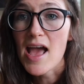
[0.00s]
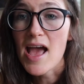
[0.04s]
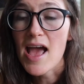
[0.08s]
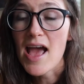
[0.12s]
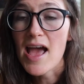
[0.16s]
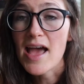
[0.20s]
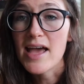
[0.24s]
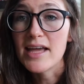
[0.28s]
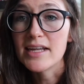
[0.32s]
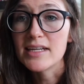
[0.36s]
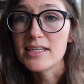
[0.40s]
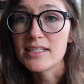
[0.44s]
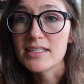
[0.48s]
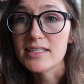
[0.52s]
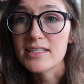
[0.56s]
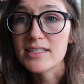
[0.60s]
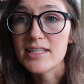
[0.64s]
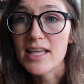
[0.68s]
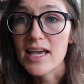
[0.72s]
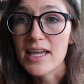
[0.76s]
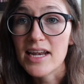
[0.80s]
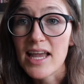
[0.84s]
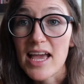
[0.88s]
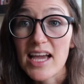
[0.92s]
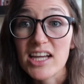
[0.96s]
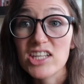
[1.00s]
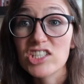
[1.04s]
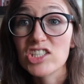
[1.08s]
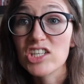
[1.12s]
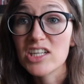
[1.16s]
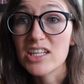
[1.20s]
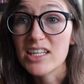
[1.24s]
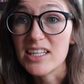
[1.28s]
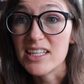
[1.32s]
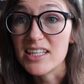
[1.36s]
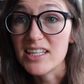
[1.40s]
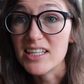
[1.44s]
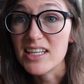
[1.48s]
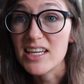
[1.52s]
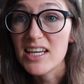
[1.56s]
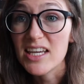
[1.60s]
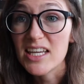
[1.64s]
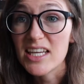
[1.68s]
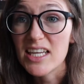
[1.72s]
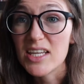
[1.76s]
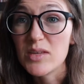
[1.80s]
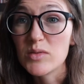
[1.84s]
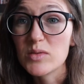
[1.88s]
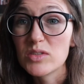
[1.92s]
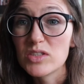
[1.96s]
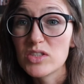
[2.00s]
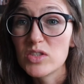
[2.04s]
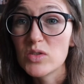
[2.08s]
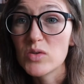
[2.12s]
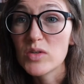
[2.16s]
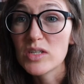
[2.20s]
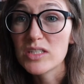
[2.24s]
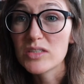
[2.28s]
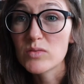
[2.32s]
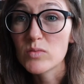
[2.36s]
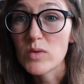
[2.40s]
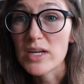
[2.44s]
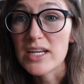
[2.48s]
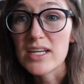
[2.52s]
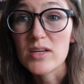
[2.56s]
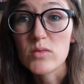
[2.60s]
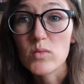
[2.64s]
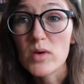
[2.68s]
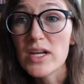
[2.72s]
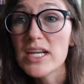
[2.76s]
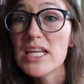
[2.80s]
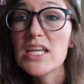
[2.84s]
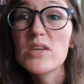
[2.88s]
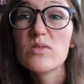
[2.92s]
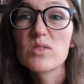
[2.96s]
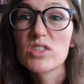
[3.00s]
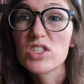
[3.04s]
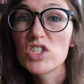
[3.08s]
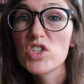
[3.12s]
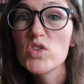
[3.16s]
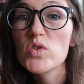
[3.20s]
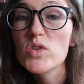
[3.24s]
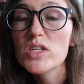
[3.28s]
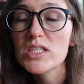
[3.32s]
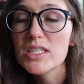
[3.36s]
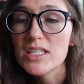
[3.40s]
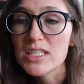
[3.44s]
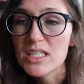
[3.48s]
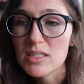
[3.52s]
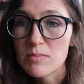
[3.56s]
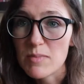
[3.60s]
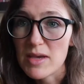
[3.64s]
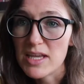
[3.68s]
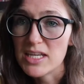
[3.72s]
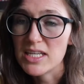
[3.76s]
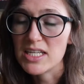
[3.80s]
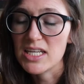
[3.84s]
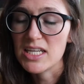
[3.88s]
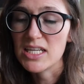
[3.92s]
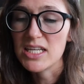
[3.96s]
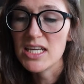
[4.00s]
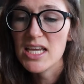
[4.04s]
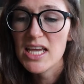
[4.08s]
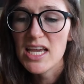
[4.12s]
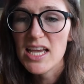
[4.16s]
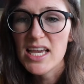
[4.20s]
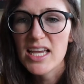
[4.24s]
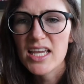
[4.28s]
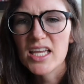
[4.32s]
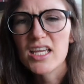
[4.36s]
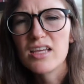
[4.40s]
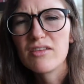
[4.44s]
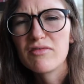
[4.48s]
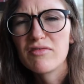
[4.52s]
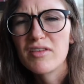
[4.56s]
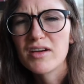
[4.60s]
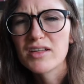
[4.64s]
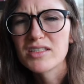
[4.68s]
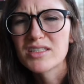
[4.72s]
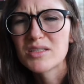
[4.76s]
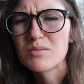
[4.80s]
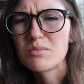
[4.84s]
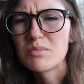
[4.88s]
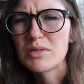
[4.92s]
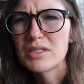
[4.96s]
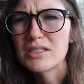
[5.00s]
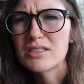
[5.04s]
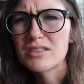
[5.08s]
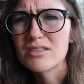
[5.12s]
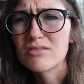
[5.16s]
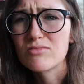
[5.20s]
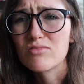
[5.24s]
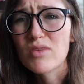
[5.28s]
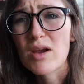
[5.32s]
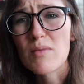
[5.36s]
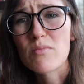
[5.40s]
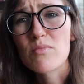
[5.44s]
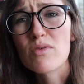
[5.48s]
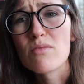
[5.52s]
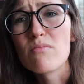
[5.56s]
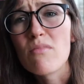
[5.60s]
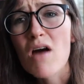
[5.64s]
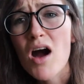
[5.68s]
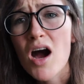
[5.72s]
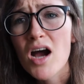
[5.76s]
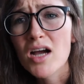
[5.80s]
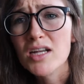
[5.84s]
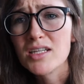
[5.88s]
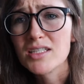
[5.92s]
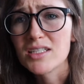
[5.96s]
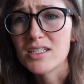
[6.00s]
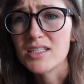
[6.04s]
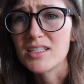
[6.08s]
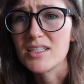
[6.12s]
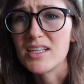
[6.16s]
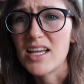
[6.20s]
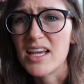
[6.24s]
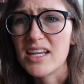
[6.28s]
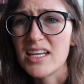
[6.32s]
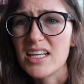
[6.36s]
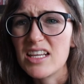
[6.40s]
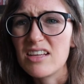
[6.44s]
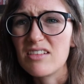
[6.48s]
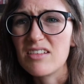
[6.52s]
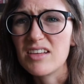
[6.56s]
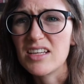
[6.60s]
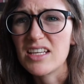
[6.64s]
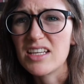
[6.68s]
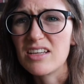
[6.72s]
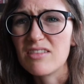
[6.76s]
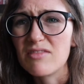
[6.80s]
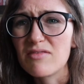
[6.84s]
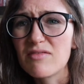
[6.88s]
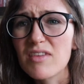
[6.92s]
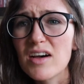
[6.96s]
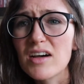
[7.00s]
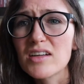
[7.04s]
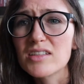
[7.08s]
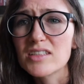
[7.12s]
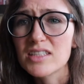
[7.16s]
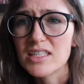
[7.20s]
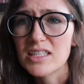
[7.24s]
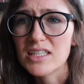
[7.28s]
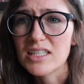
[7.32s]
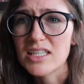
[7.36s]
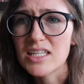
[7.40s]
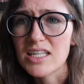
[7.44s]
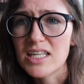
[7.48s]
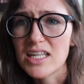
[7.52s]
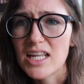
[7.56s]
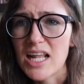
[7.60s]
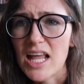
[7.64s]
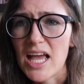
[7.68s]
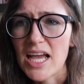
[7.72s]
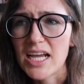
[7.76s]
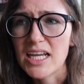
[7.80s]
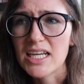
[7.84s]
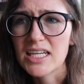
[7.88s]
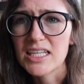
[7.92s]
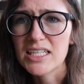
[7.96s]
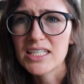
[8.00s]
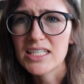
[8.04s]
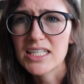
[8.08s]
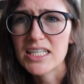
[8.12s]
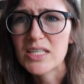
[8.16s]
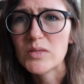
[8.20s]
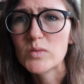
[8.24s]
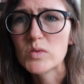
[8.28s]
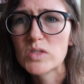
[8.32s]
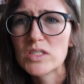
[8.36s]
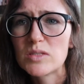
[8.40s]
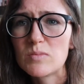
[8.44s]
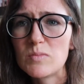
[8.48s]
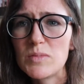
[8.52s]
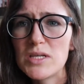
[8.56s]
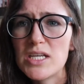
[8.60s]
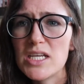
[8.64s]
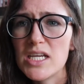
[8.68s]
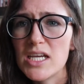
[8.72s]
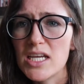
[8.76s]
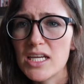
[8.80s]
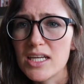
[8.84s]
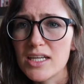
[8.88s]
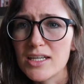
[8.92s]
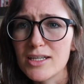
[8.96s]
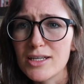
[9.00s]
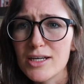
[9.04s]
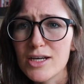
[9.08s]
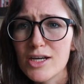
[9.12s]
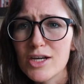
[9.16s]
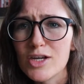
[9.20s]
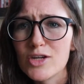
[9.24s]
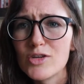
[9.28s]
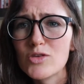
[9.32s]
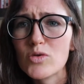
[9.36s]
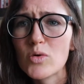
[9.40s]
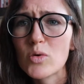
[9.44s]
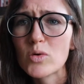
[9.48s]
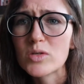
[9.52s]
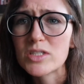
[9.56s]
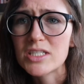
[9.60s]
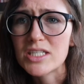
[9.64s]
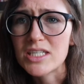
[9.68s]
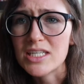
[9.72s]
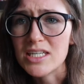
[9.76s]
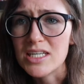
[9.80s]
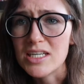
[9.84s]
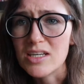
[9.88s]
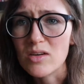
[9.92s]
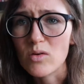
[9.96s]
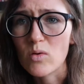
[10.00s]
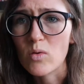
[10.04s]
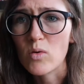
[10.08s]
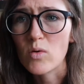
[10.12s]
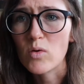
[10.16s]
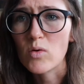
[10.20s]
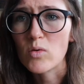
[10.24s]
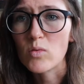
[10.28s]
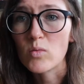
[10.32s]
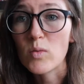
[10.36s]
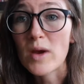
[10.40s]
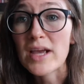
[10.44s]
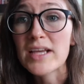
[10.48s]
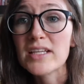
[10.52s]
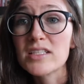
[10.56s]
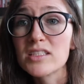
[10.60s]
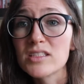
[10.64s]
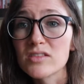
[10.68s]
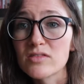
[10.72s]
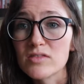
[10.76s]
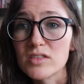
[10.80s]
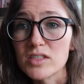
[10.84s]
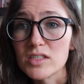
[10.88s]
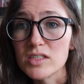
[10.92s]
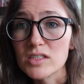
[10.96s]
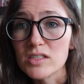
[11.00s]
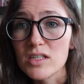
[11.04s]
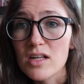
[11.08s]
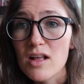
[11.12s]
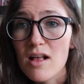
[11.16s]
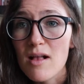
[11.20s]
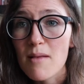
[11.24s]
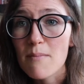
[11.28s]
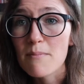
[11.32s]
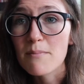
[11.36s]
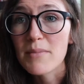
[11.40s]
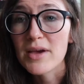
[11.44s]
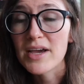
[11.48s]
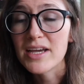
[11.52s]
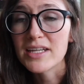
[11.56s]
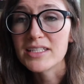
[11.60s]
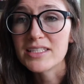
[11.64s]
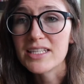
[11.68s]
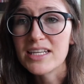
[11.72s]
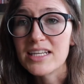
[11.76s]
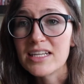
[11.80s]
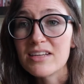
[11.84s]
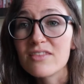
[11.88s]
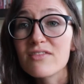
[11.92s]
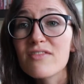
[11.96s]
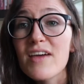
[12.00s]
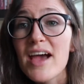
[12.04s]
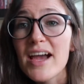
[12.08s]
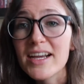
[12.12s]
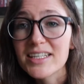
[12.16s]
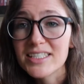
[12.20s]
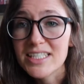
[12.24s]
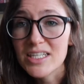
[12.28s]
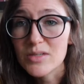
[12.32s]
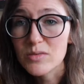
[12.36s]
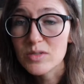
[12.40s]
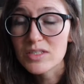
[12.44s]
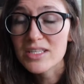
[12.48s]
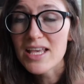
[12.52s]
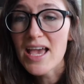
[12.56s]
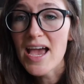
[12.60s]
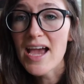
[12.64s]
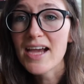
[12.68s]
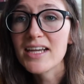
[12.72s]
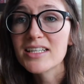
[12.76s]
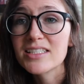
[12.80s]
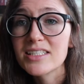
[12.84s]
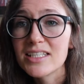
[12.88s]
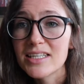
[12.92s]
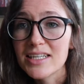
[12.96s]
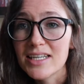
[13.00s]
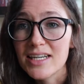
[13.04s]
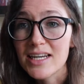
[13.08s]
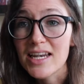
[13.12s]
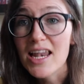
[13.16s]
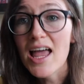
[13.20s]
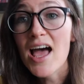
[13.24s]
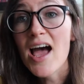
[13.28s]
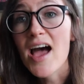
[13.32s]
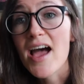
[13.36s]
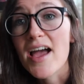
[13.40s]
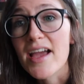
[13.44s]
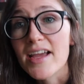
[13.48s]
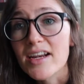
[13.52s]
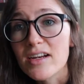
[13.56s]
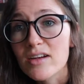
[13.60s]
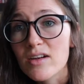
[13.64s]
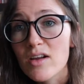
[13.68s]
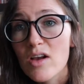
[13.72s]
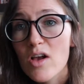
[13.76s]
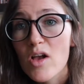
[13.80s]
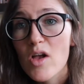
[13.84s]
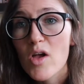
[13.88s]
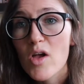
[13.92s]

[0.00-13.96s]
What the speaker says: And that actually he was doing, when he was doing the spending, he felt a bit reprimanded, and he felt like he was being naughty or wasteful. But in fact, he was acting in line